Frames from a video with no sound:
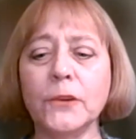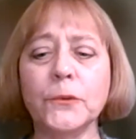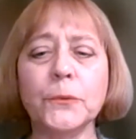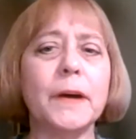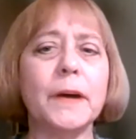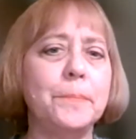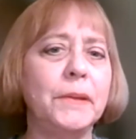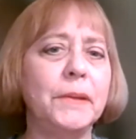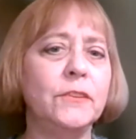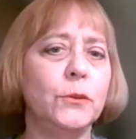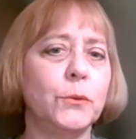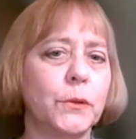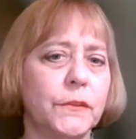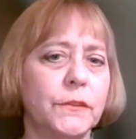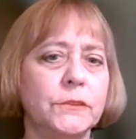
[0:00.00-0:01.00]
grew up in
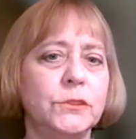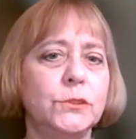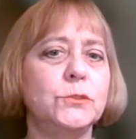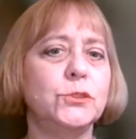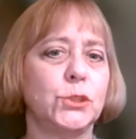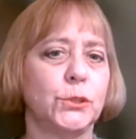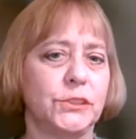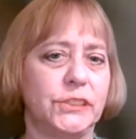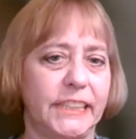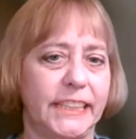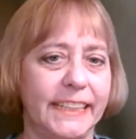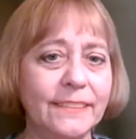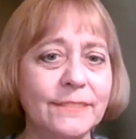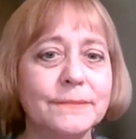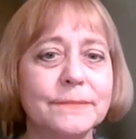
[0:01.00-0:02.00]
northern New
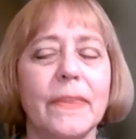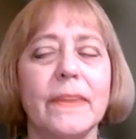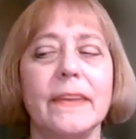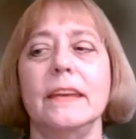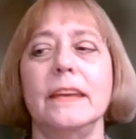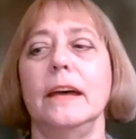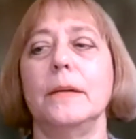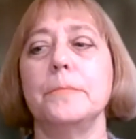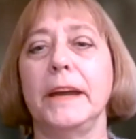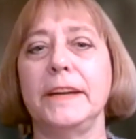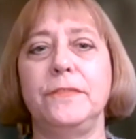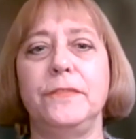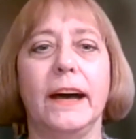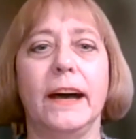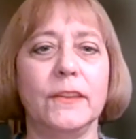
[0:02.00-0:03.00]
Jersey. My
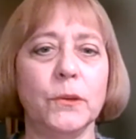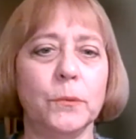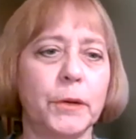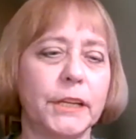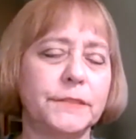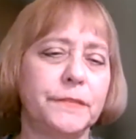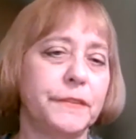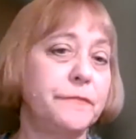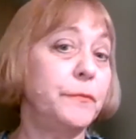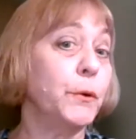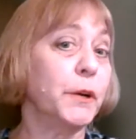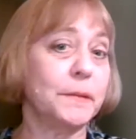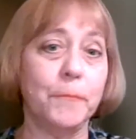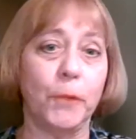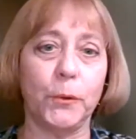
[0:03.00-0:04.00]
father worked for
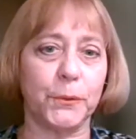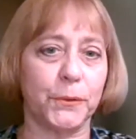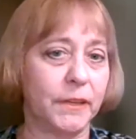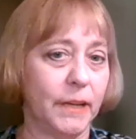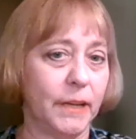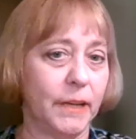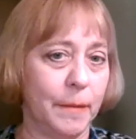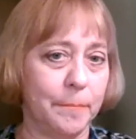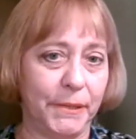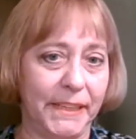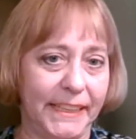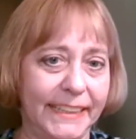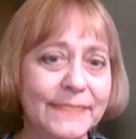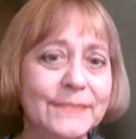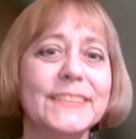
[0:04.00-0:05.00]
Ford Motor
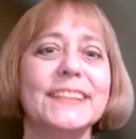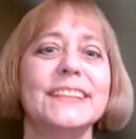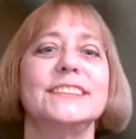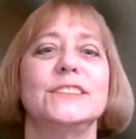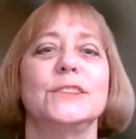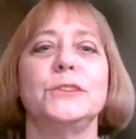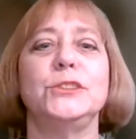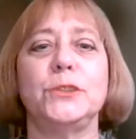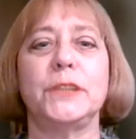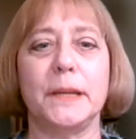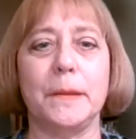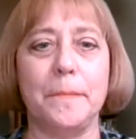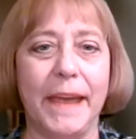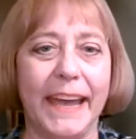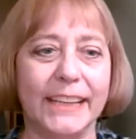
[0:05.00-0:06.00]
Company. So as you can
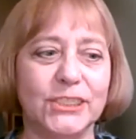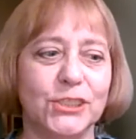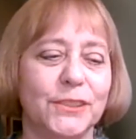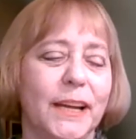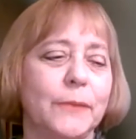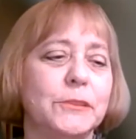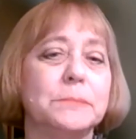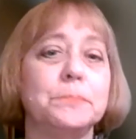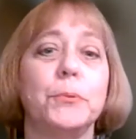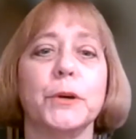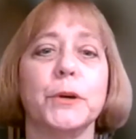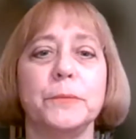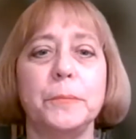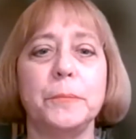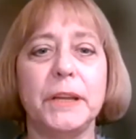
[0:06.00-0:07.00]
imagine, I was
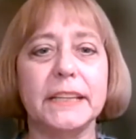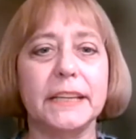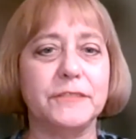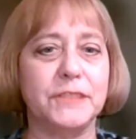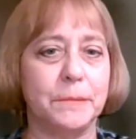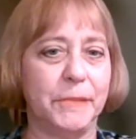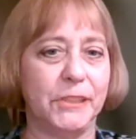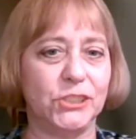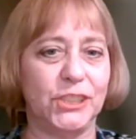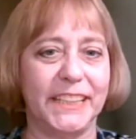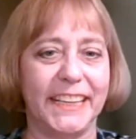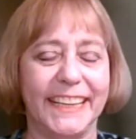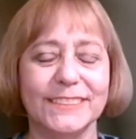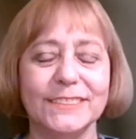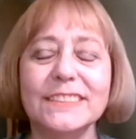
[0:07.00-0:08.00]
born when we lived in
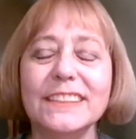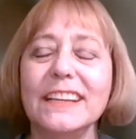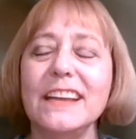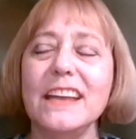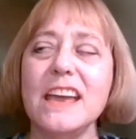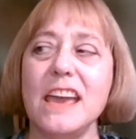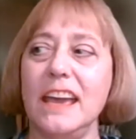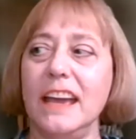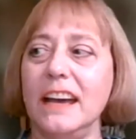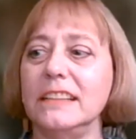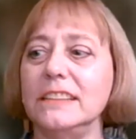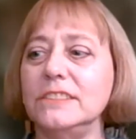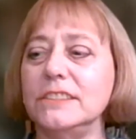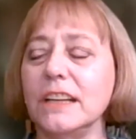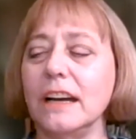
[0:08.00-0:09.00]
Michigan.
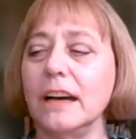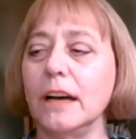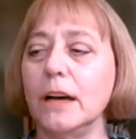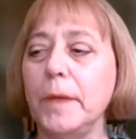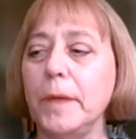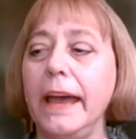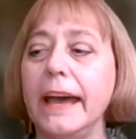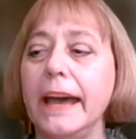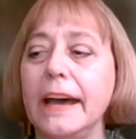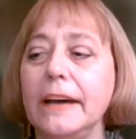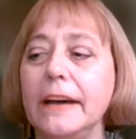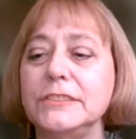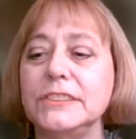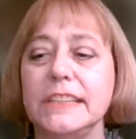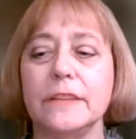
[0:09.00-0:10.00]
And I
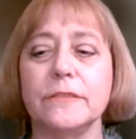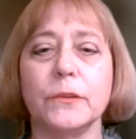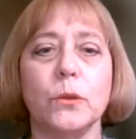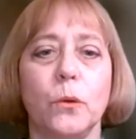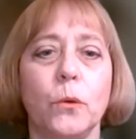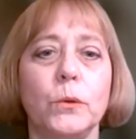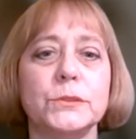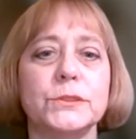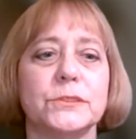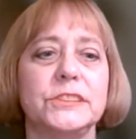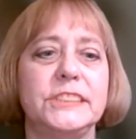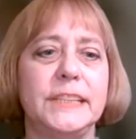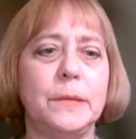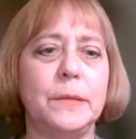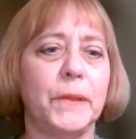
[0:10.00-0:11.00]
have several older
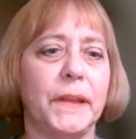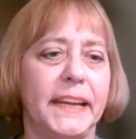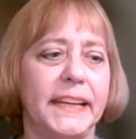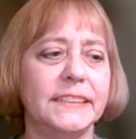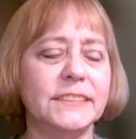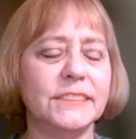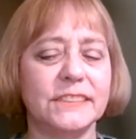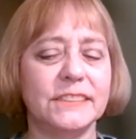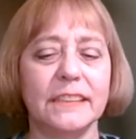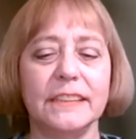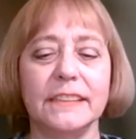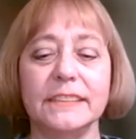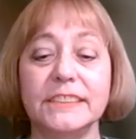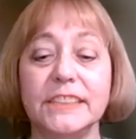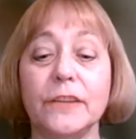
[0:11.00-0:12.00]
siblings,
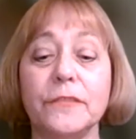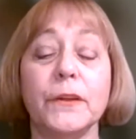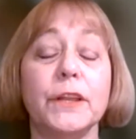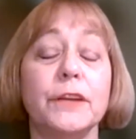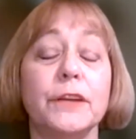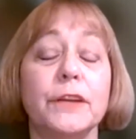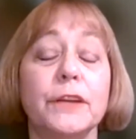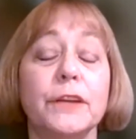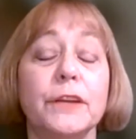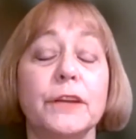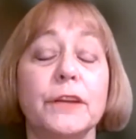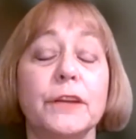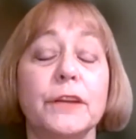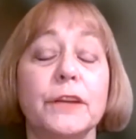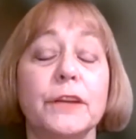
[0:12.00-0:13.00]
several of
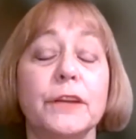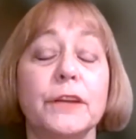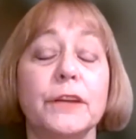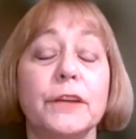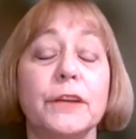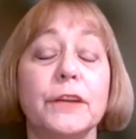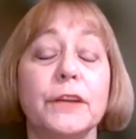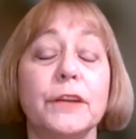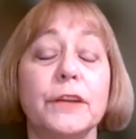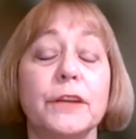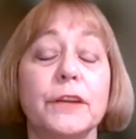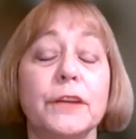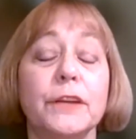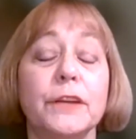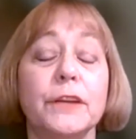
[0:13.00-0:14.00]
whom
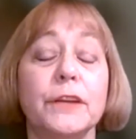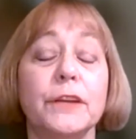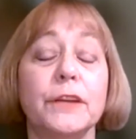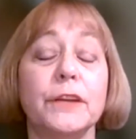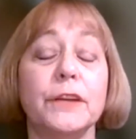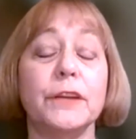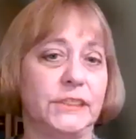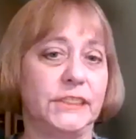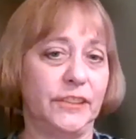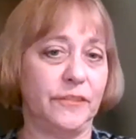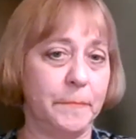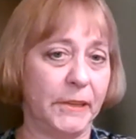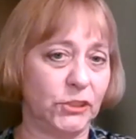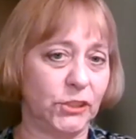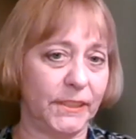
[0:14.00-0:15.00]
went to the University of
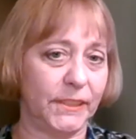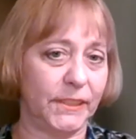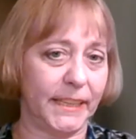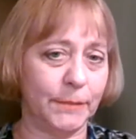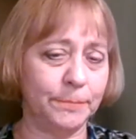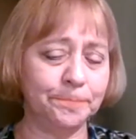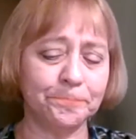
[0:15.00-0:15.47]
Michigan.